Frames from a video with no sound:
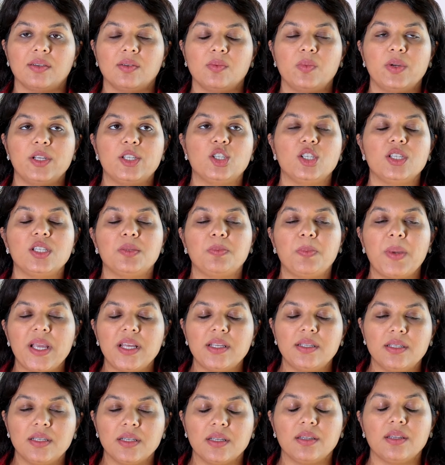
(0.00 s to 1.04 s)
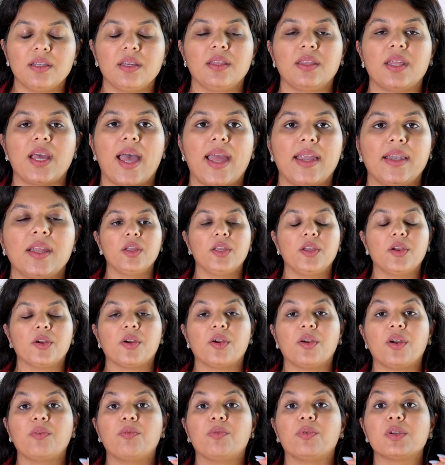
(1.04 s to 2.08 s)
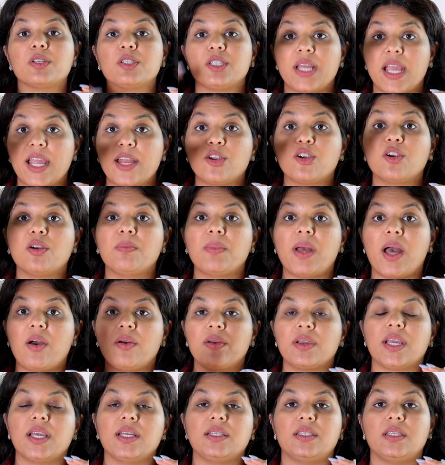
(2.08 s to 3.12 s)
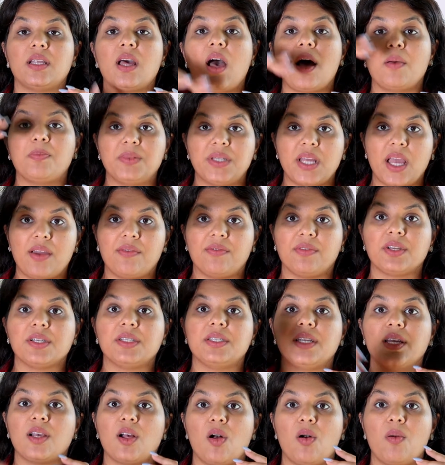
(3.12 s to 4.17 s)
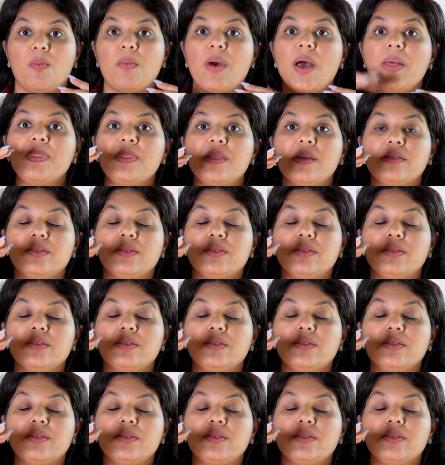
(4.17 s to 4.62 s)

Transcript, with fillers: which is basically that your retainer amount gets upped every single month.